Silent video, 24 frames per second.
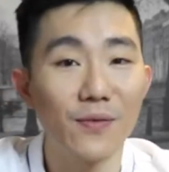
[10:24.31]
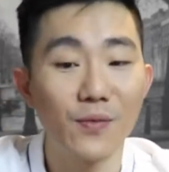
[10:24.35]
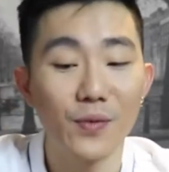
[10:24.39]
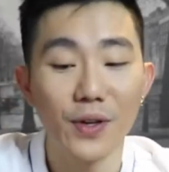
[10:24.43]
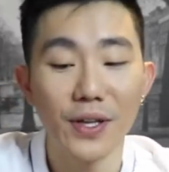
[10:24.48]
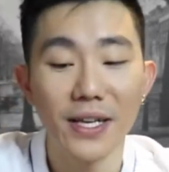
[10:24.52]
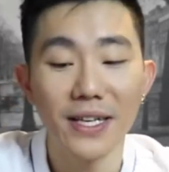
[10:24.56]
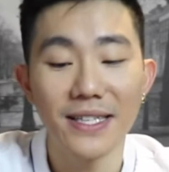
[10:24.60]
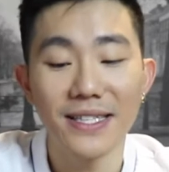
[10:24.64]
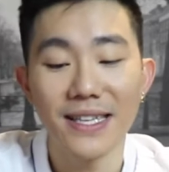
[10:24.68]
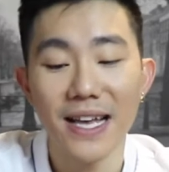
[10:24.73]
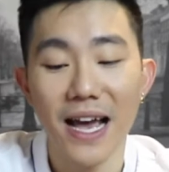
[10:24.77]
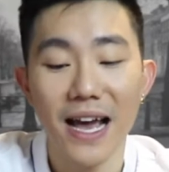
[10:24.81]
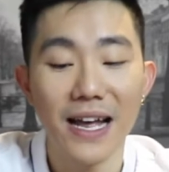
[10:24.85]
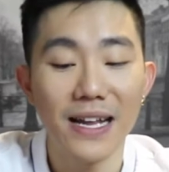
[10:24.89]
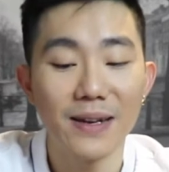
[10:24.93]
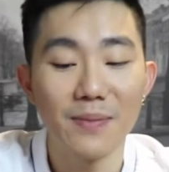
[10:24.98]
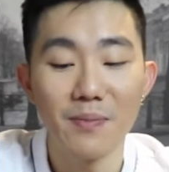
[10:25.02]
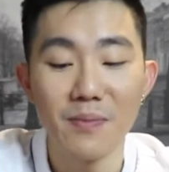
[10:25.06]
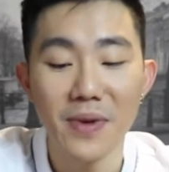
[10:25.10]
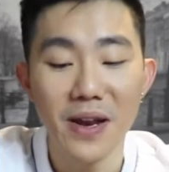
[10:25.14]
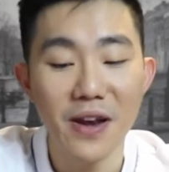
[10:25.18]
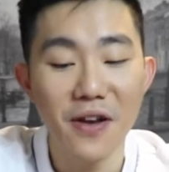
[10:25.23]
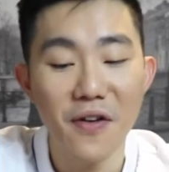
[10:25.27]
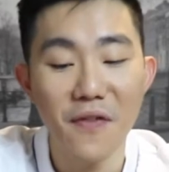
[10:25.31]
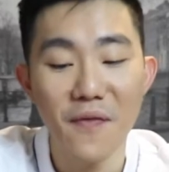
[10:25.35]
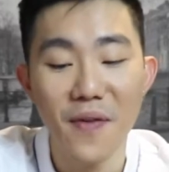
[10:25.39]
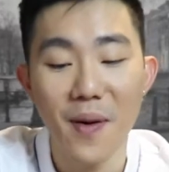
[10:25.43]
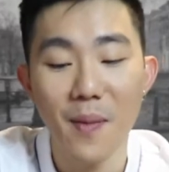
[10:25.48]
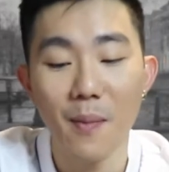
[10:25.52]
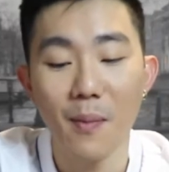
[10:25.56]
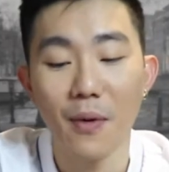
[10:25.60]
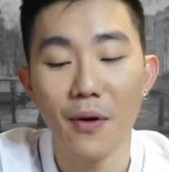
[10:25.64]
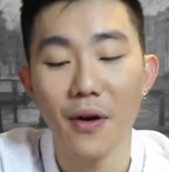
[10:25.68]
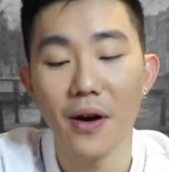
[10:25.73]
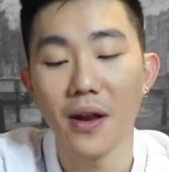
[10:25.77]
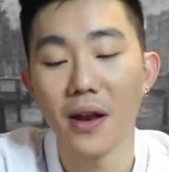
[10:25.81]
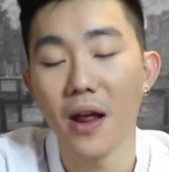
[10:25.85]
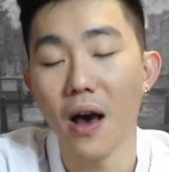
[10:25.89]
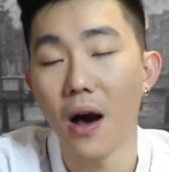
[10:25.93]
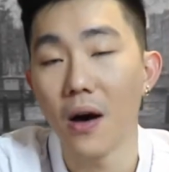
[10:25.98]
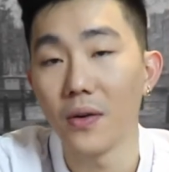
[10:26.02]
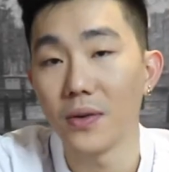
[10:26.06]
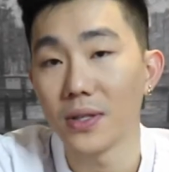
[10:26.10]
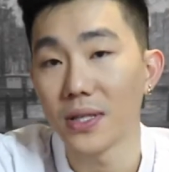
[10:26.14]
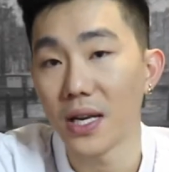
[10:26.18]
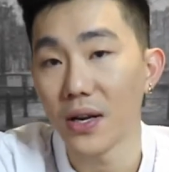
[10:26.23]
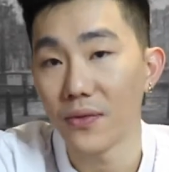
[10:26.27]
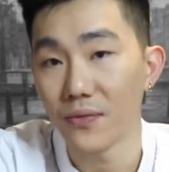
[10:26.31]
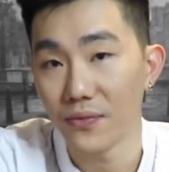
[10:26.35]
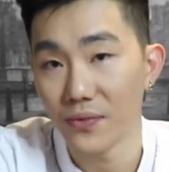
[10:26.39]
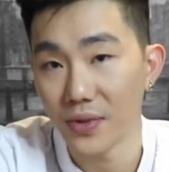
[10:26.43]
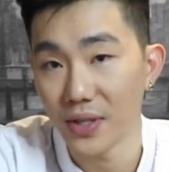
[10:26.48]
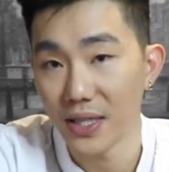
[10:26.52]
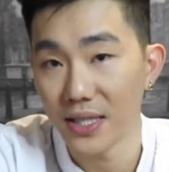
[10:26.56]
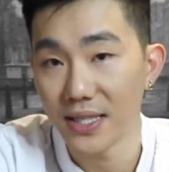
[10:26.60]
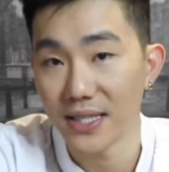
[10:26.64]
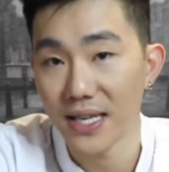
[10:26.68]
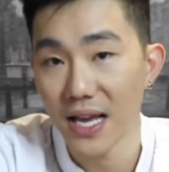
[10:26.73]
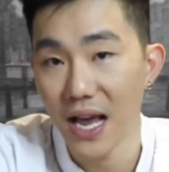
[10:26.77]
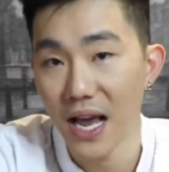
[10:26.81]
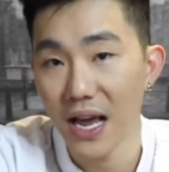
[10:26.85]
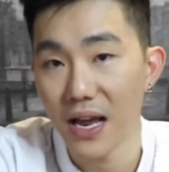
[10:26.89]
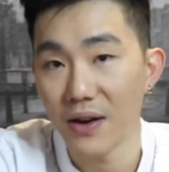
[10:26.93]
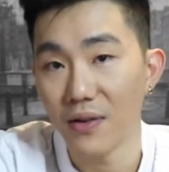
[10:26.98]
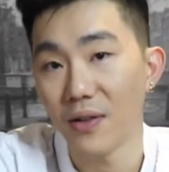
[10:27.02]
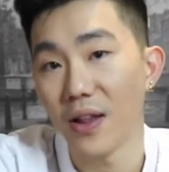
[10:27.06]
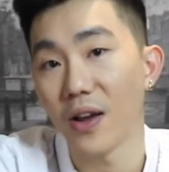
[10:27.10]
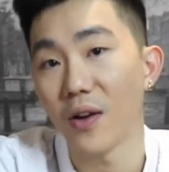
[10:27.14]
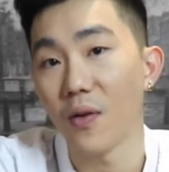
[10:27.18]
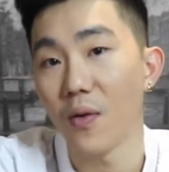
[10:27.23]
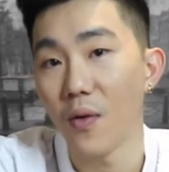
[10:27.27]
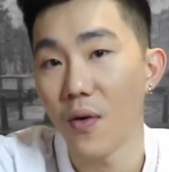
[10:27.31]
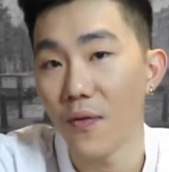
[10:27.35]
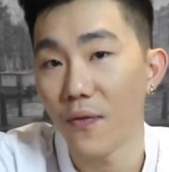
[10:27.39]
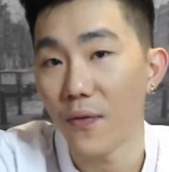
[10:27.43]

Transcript: really sad mid November and I always get really sad like